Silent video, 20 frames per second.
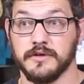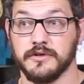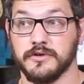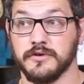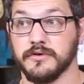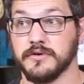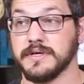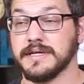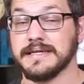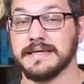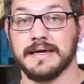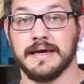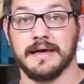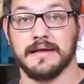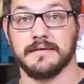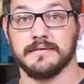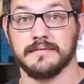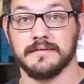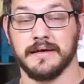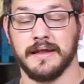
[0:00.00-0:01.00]
You can
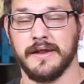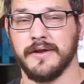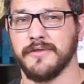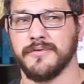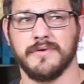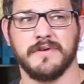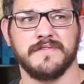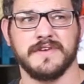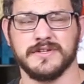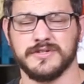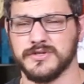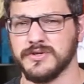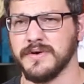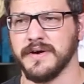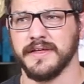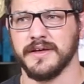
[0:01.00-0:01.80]
get an Ender 3 V2,